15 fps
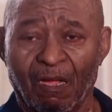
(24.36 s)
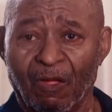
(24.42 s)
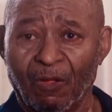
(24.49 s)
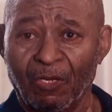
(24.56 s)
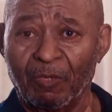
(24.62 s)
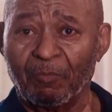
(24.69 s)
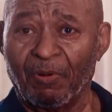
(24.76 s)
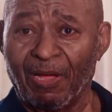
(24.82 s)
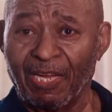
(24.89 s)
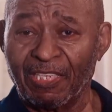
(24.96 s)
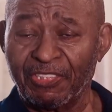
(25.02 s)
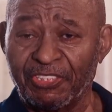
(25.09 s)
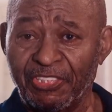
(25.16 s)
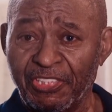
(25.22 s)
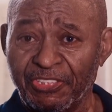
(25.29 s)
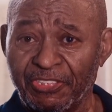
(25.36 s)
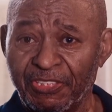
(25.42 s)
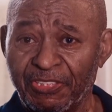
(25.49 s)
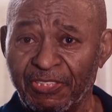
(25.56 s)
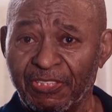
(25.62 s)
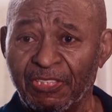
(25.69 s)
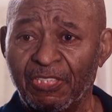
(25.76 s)
All the
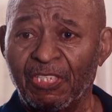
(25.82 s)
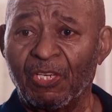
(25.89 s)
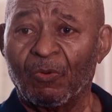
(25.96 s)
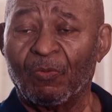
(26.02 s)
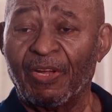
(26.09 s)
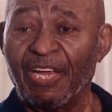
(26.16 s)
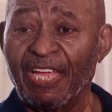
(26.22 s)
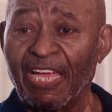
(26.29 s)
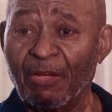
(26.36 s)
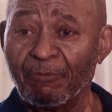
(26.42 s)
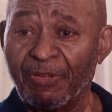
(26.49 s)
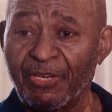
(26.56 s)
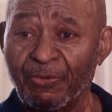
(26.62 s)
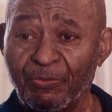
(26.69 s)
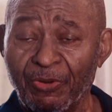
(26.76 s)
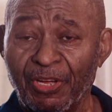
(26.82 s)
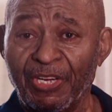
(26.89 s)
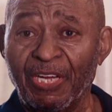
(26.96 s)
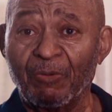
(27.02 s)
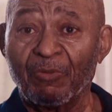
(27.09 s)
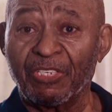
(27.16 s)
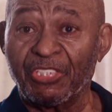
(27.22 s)
politicians, when they got ready to
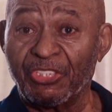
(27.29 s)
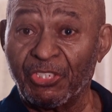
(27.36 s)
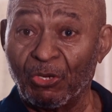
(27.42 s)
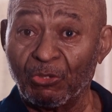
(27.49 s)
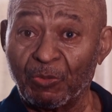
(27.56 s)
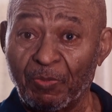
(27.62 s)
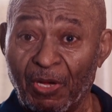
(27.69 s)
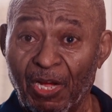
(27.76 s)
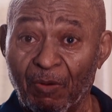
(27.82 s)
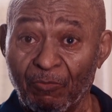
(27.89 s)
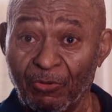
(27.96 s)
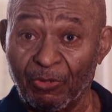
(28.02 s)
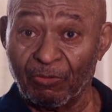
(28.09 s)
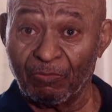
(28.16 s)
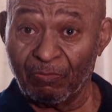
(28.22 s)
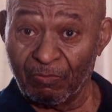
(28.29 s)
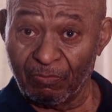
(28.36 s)
run, they went to Joe's Palm Room.